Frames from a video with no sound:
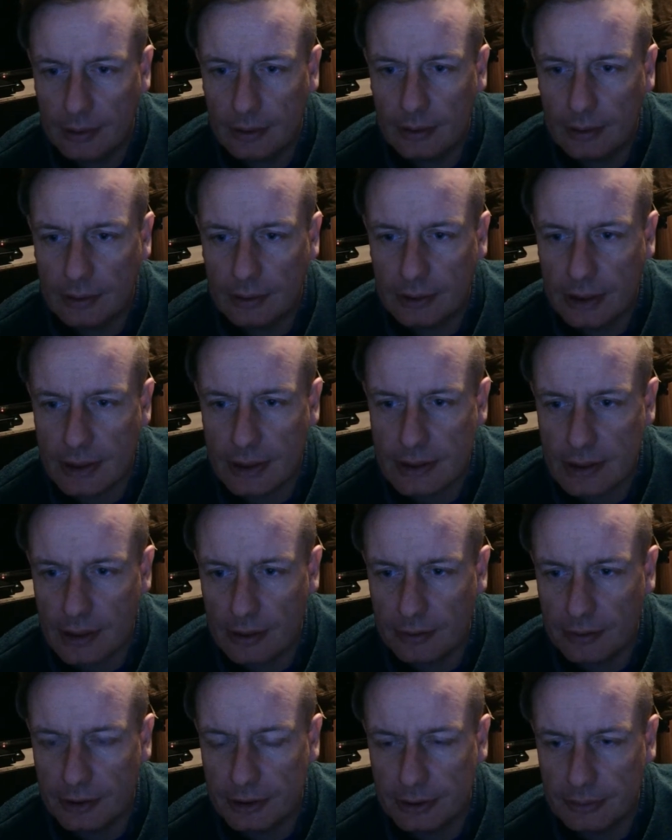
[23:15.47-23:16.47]
Yes,
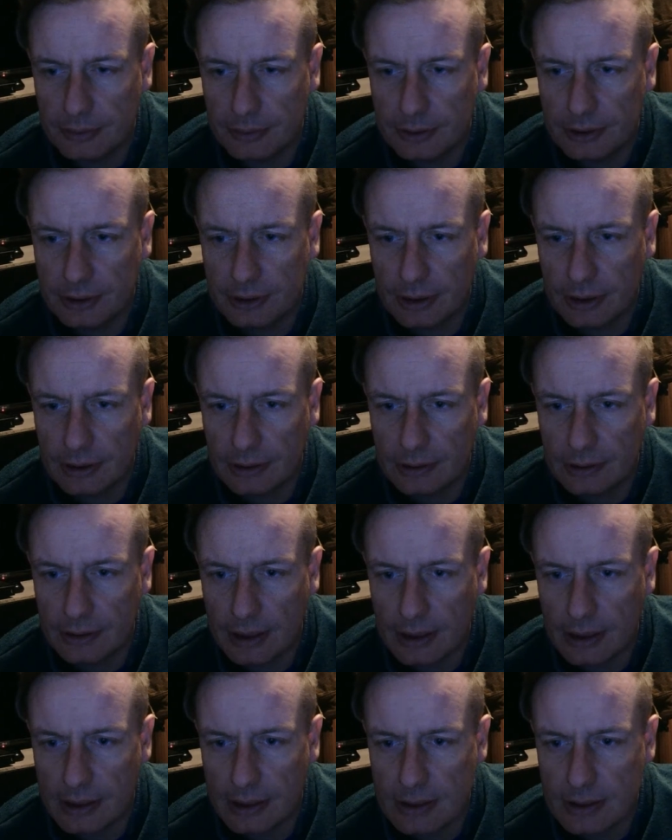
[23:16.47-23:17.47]
Irish Shooting Channel,
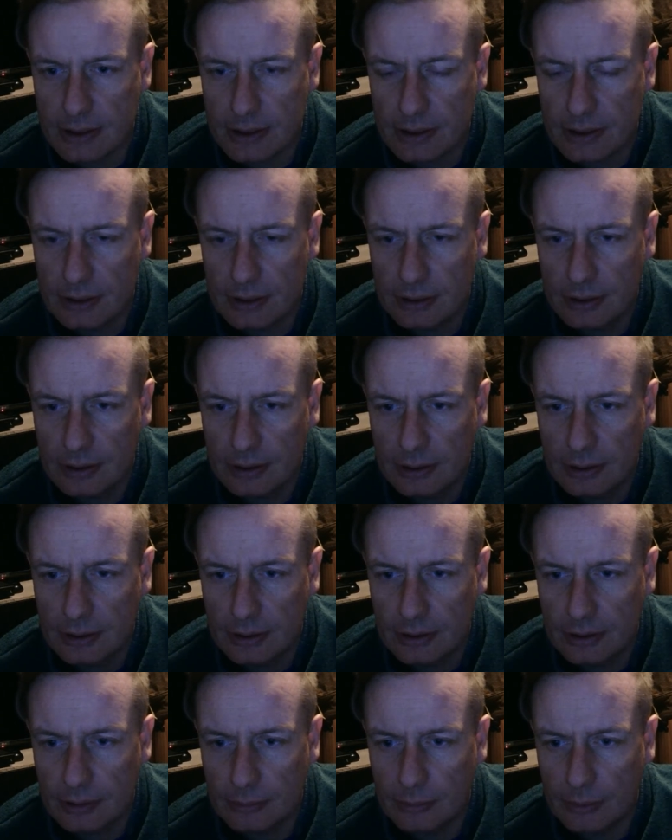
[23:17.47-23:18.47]
that's
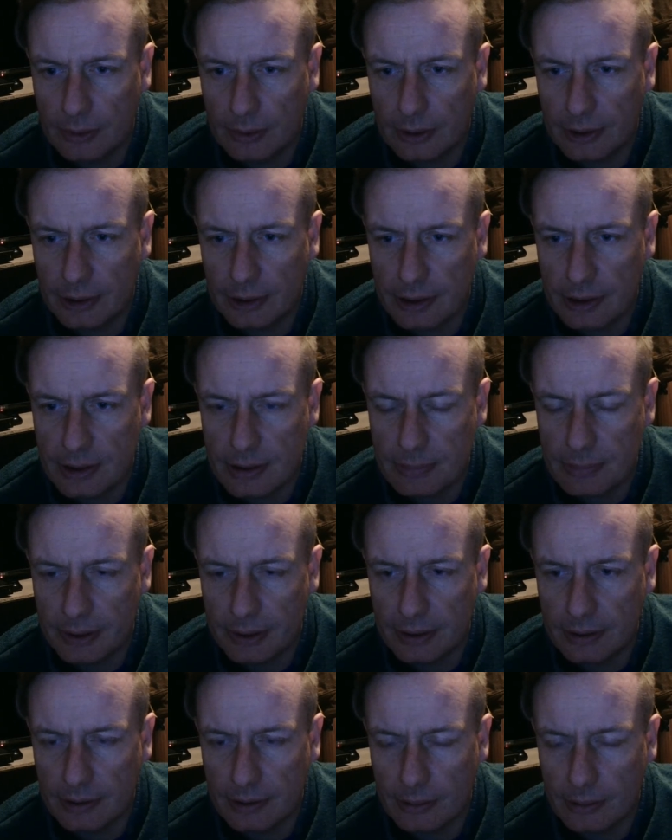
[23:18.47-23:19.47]
the one. He's been in
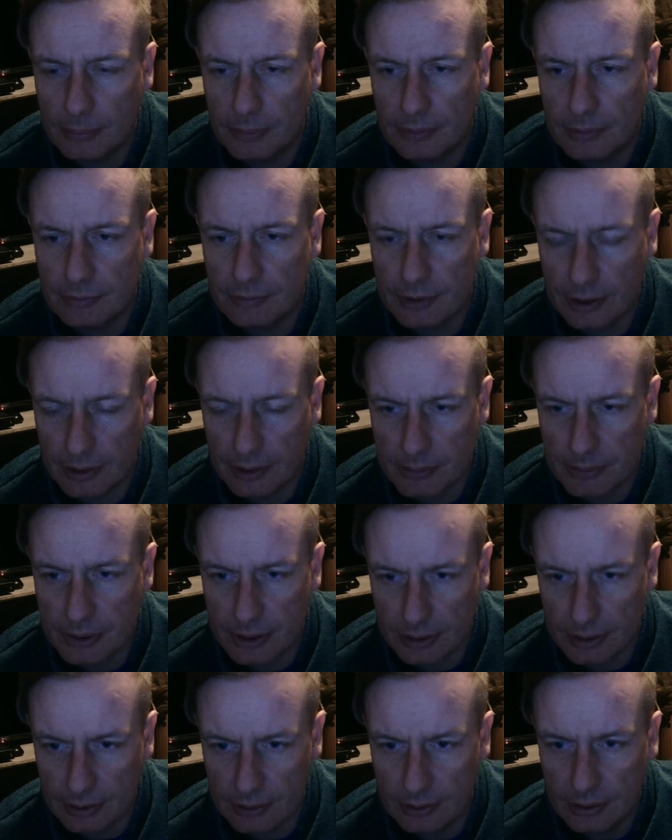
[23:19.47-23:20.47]
a couple of times, yeah.
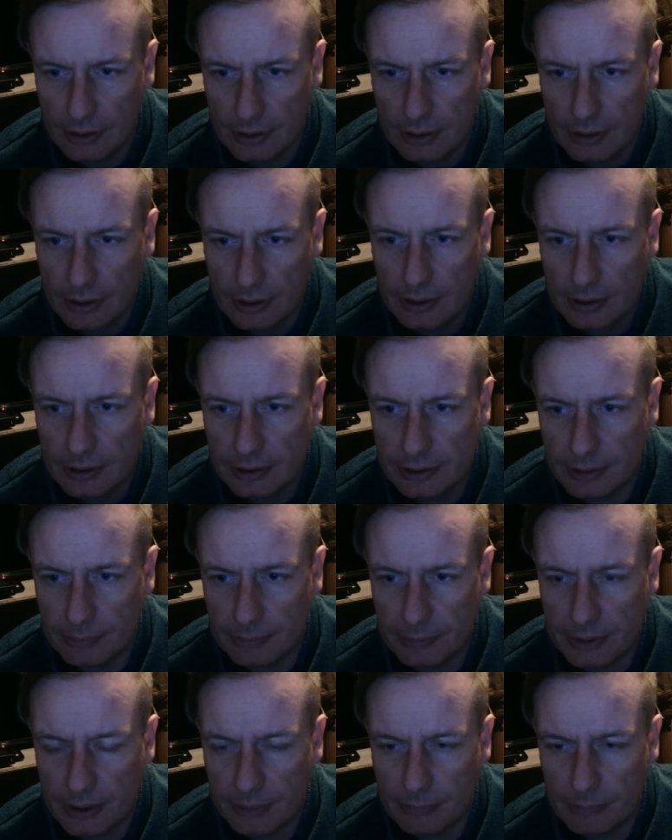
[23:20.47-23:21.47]
Jim
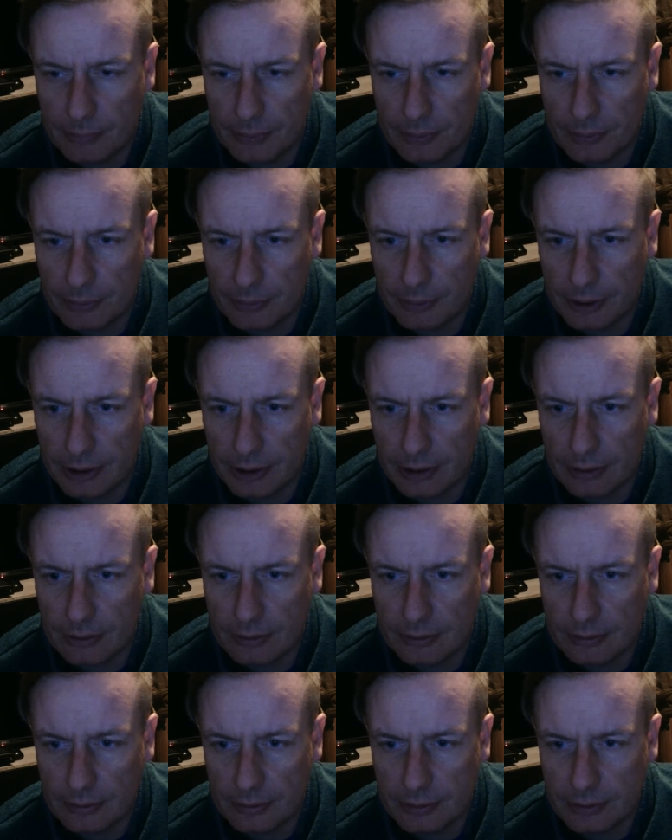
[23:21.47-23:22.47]
Timber,
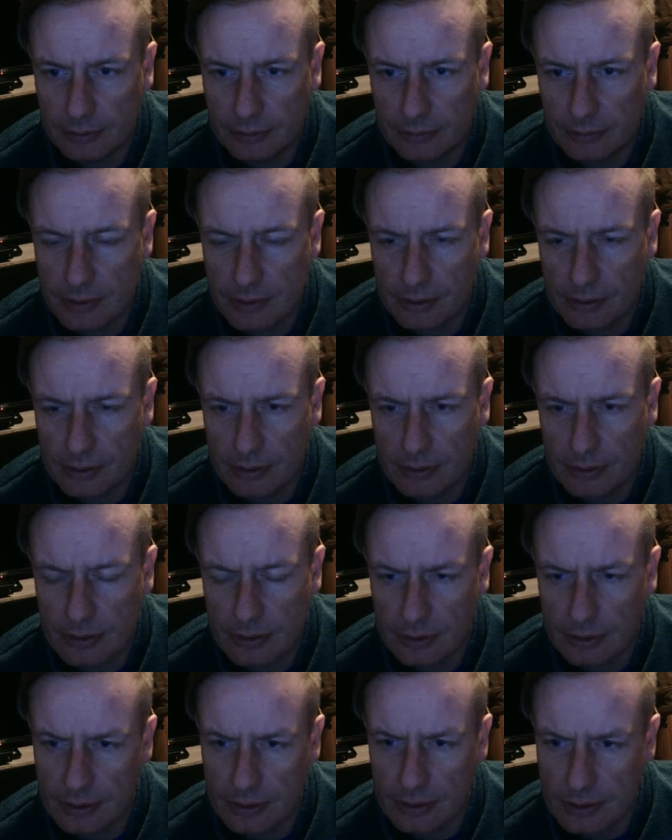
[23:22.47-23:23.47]
Queen and Country, was
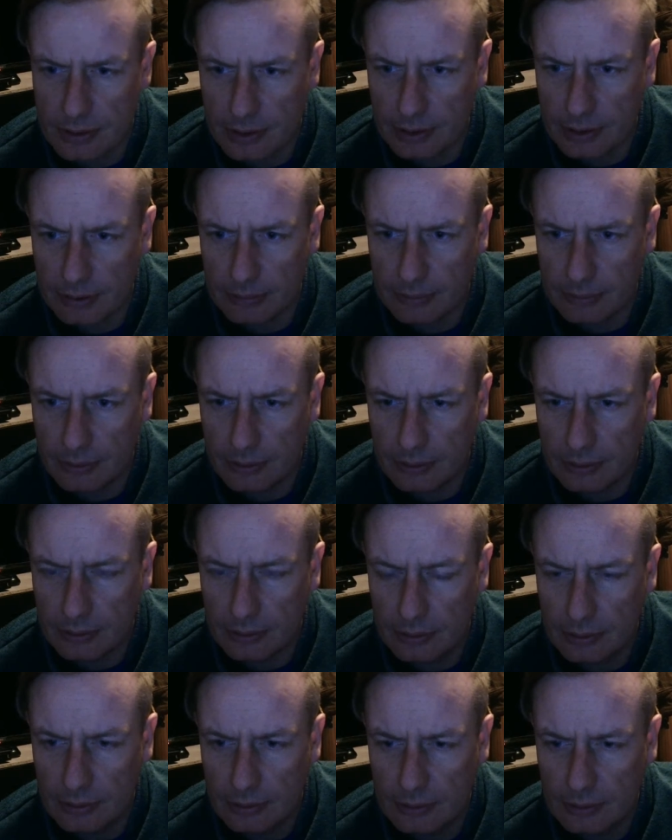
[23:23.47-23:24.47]
also a sequel
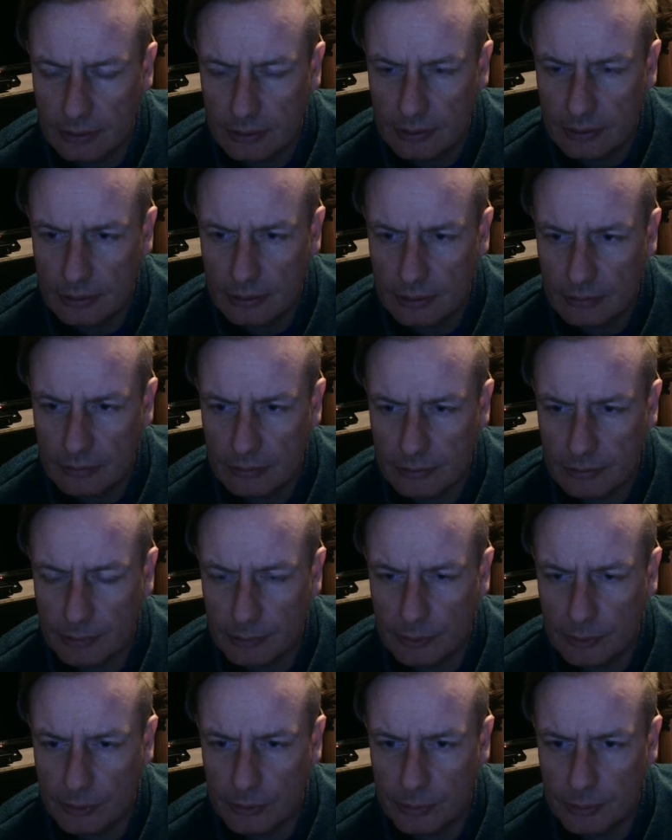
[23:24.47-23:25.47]

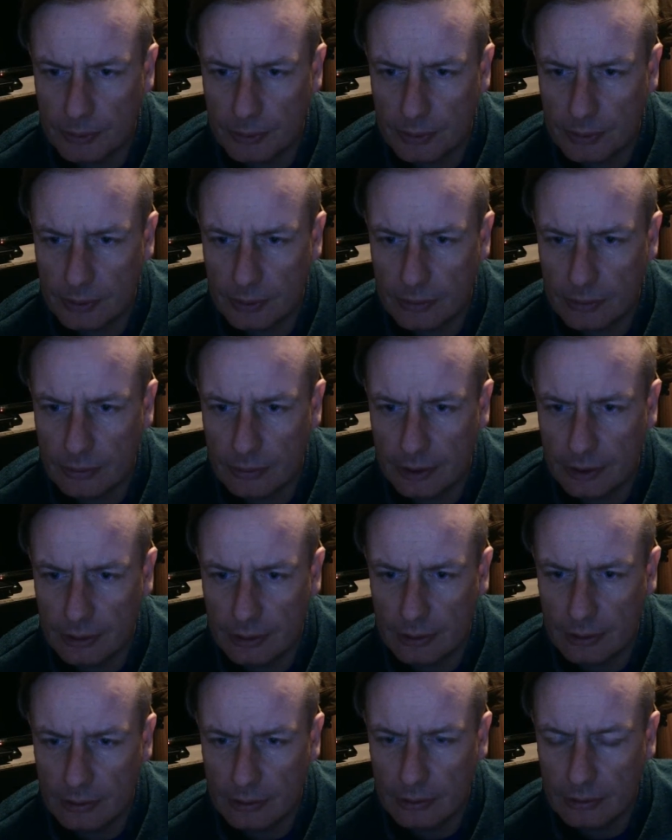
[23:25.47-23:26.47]
from Hope and
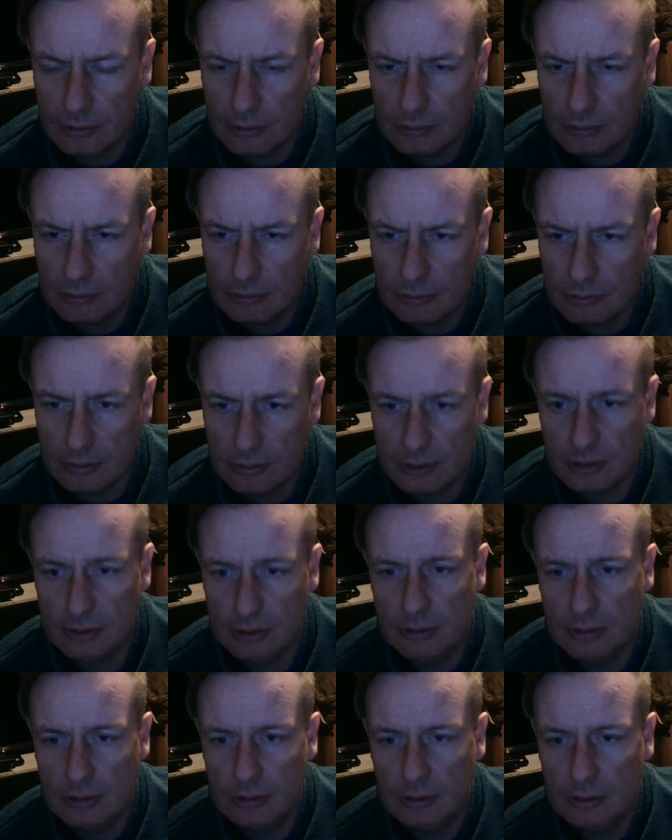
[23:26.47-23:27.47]
Glory.
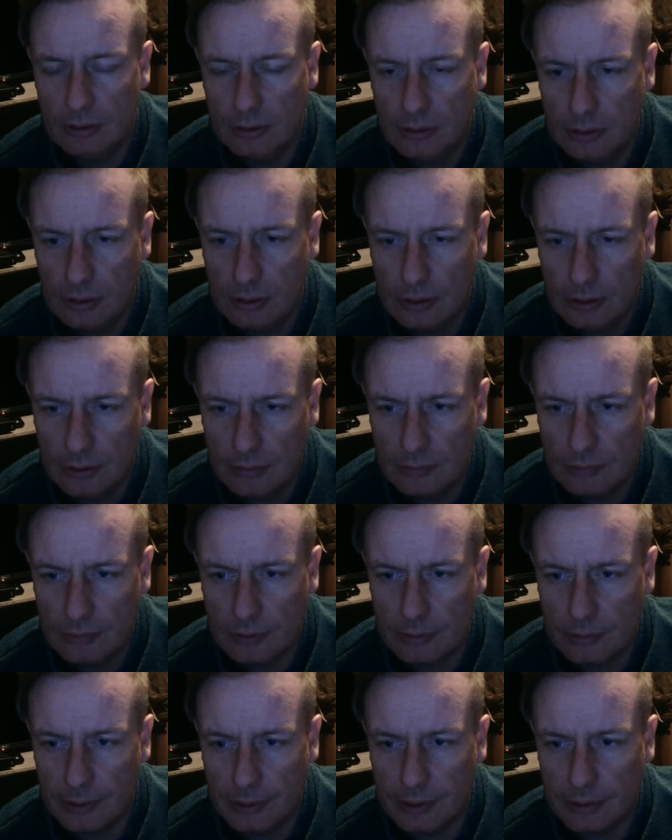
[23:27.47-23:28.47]
Huh?
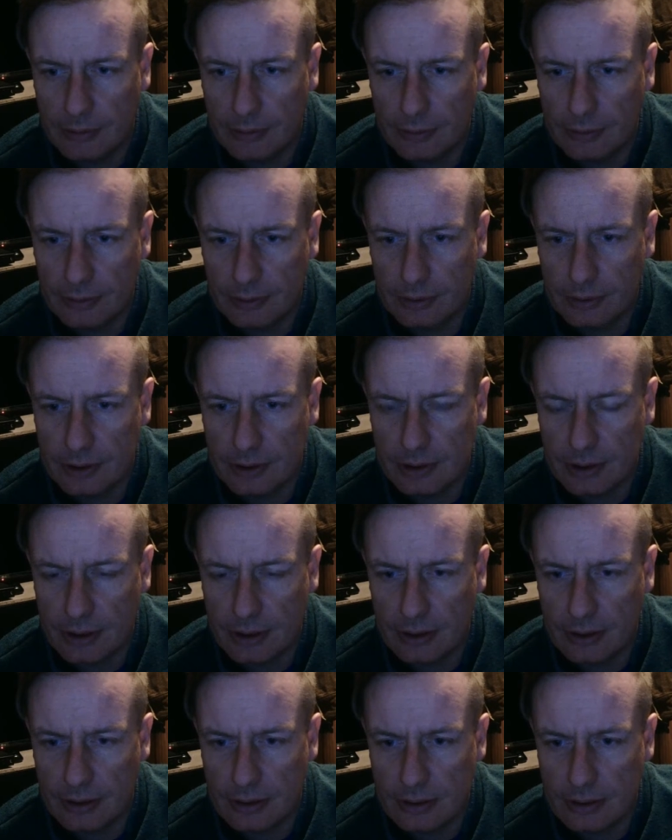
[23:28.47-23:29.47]
Queen and Country
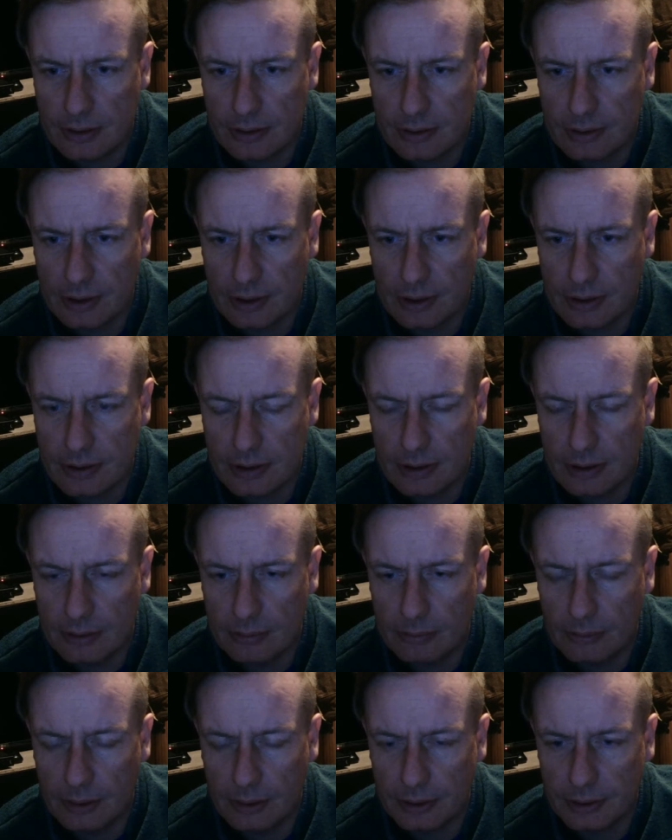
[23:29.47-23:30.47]
stars
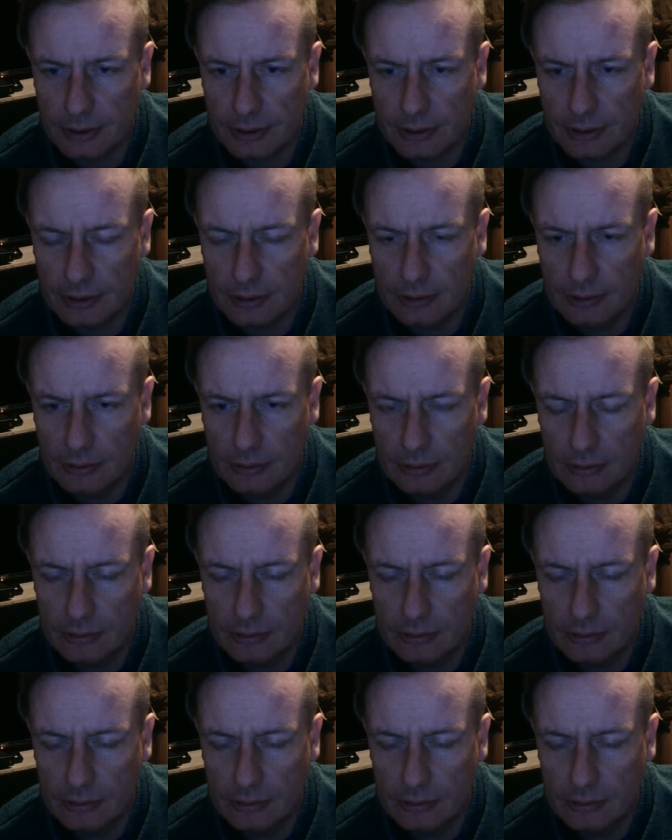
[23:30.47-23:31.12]
Denzel Washington.